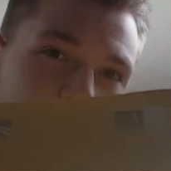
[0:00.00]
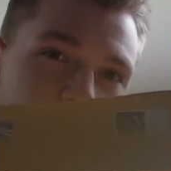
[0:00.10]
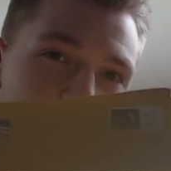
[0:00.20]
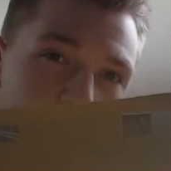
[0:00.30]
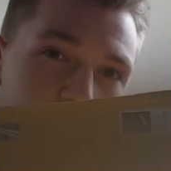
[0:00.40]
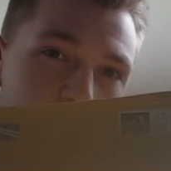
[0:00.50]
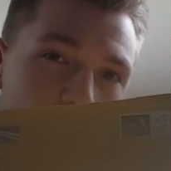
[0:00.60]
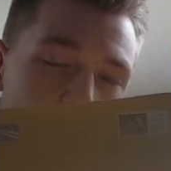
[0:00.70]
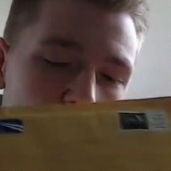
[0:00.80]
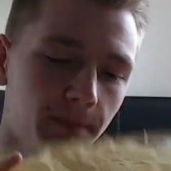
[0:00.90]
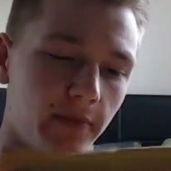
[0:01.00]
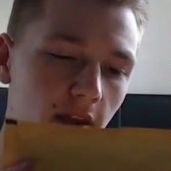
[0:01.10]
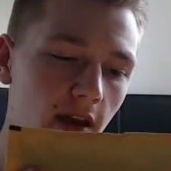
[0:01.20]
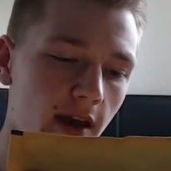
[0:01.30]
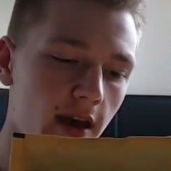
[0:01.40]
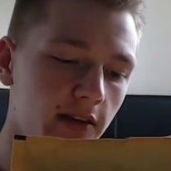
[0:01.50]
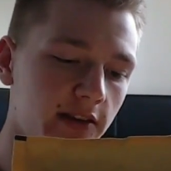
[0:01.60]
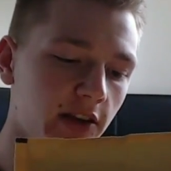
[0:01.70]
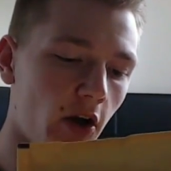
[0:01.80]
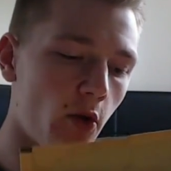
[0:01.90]
That's right.
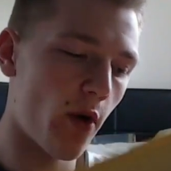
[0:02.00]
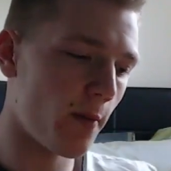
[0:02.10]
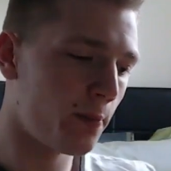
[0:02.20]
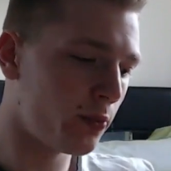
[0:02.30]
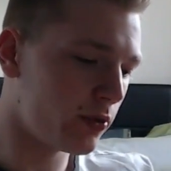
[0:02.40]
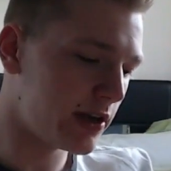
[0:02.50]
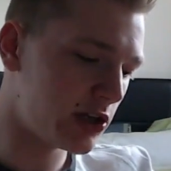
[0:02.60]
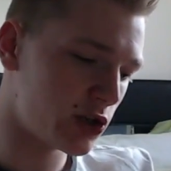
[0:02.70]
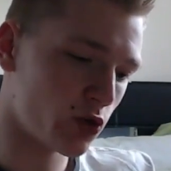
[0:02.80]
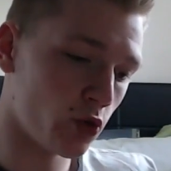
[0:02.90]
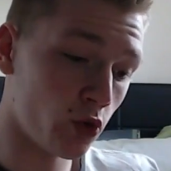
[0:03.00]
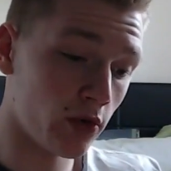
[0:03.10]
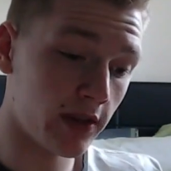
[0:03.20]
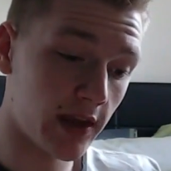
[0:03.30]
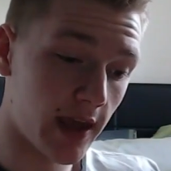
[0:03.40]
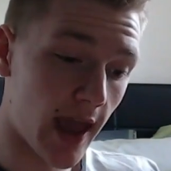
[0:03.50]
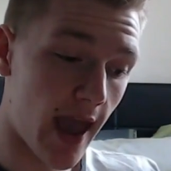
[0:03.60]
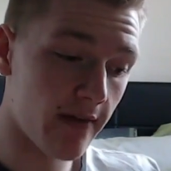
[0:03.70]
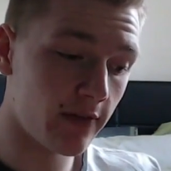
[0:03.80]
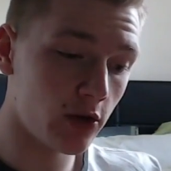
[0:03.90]
So I'm pretty sure the
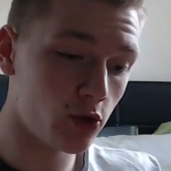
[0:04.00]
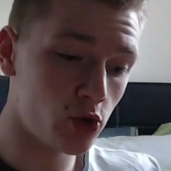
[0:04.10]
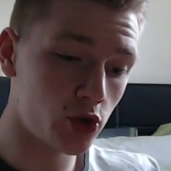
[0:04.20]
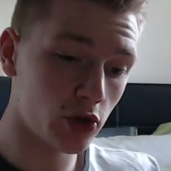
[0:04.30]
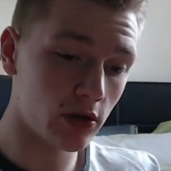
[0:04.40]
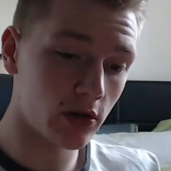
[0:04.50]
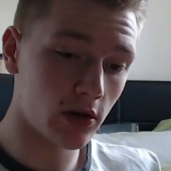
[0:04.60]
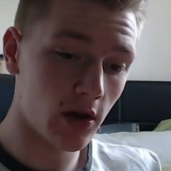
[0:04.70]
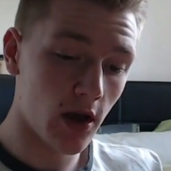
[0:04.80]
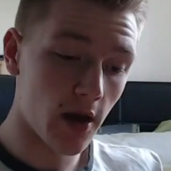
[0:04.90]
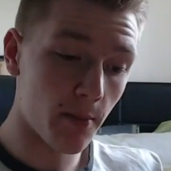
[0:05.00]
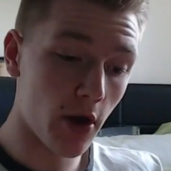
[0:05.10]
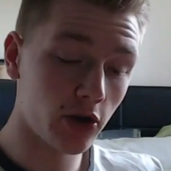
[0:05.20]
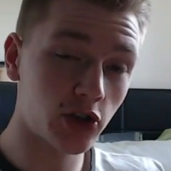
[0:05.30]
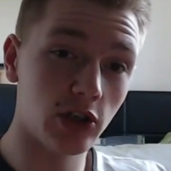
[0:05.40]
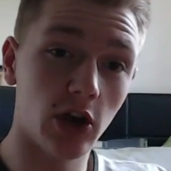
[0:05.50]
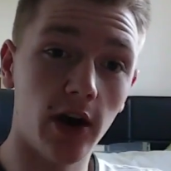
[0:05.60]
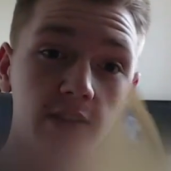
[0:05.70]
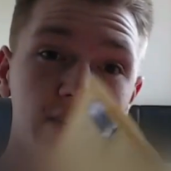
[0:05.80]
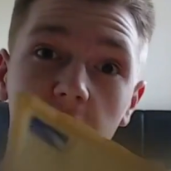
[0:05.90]
Evolution
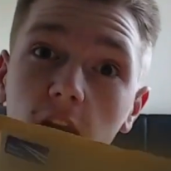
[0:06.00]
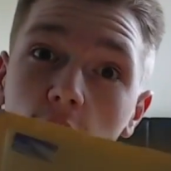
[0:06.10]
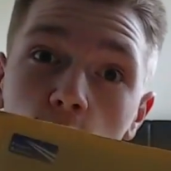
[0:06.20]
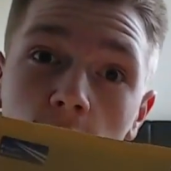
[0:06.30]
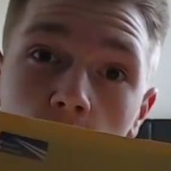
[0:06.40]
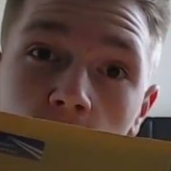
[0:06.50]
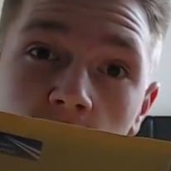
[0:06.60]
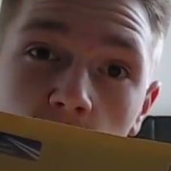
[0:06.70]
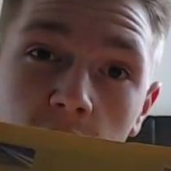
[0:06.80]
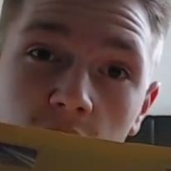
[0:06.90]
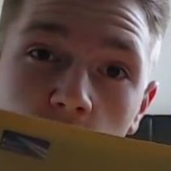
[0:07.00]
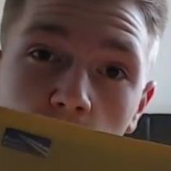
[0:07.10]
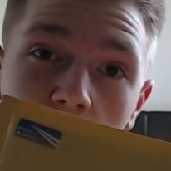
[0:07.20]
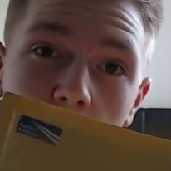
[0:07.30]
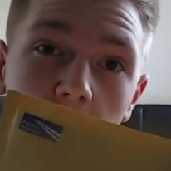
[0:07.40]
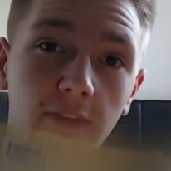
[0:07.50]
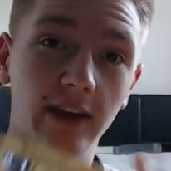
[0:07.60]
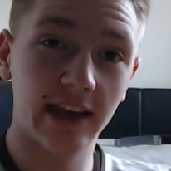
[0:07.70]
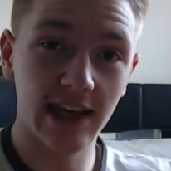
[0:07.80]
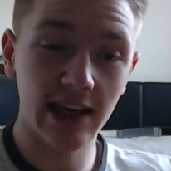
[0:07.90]
merchandise, the logos that we was talking about, and the
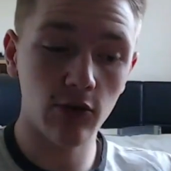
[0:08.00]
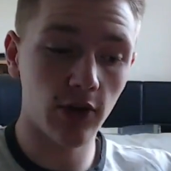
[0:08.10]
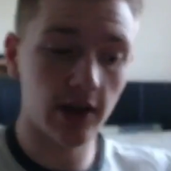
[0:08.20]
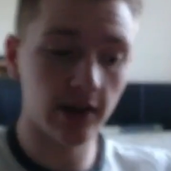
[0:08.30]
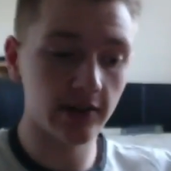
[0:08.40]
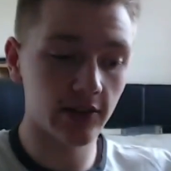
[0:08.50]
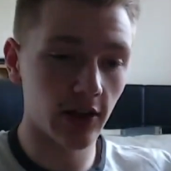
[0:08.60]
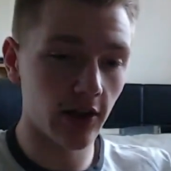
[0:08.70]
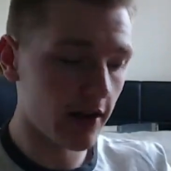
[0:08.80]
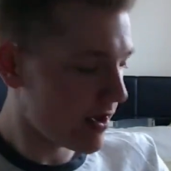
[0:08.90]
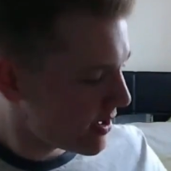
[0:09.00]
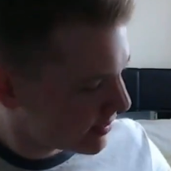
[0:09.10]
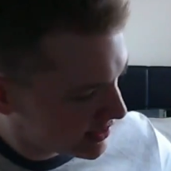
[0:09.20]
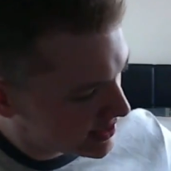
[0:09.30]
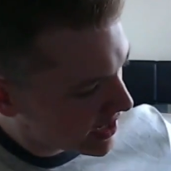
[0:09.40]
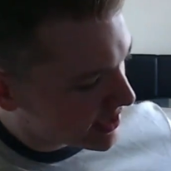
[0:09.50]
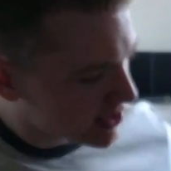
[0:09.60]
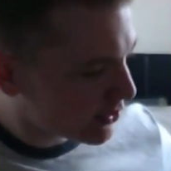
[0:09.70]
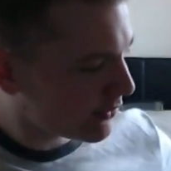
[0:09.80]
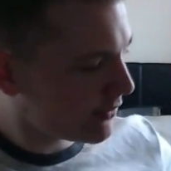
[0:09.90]
key rings and the
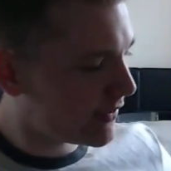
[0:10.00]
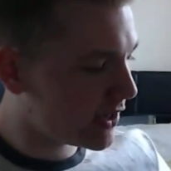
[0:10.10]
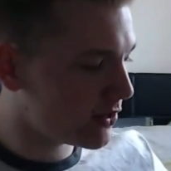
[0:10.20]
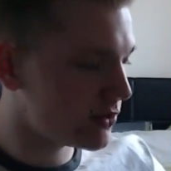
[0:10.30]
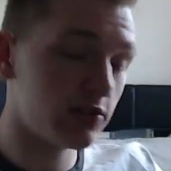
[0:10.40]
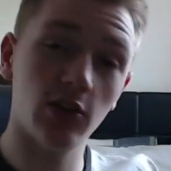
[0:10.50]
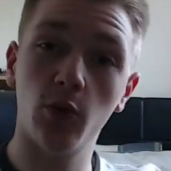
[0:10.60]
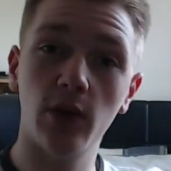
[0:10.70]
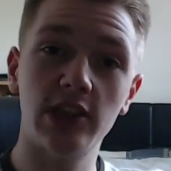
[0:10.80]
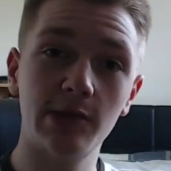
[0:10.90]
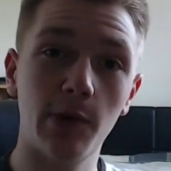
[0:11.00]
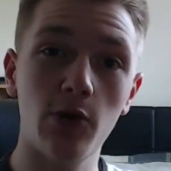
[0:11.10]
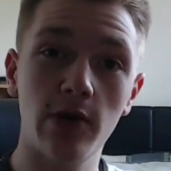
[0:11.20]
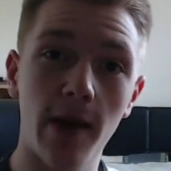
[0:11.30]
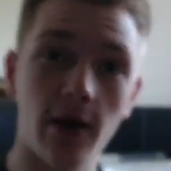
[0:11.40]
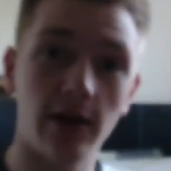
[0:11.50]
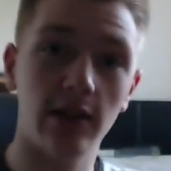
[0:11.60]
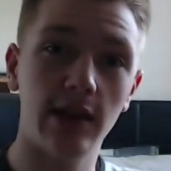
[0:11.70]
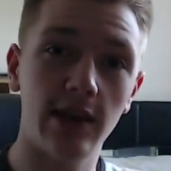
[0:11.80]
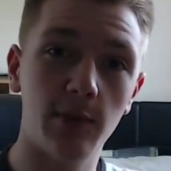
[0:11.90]
desktop figures that we spoke about in
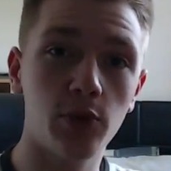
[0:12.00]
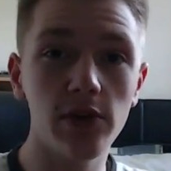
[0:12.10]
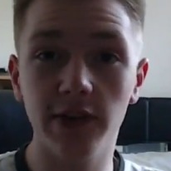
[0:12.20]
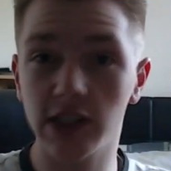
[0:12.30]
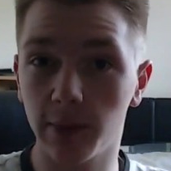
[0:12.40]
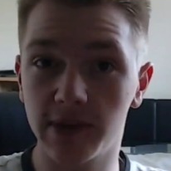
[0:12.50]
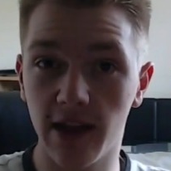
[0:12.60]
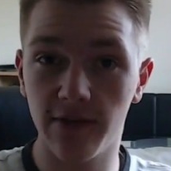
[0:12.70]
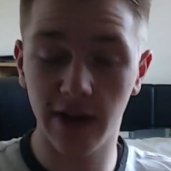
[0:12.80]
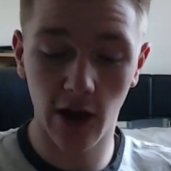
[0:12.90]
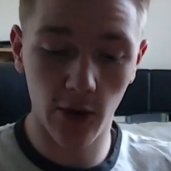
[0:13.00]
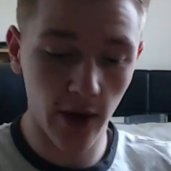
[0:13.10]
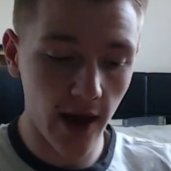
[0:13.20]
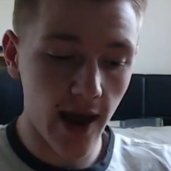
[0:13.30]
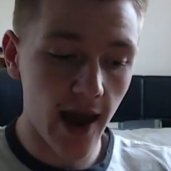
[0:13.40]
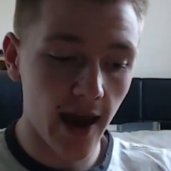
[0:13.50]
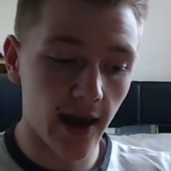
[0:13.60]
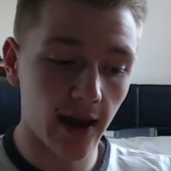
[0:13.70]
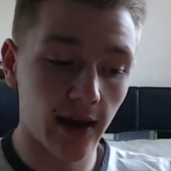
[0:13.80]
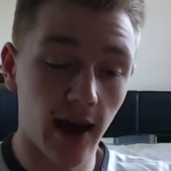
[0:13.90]
the previous update video
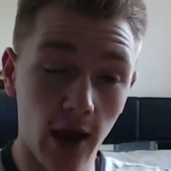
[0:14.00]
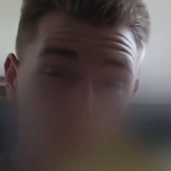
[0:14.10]
have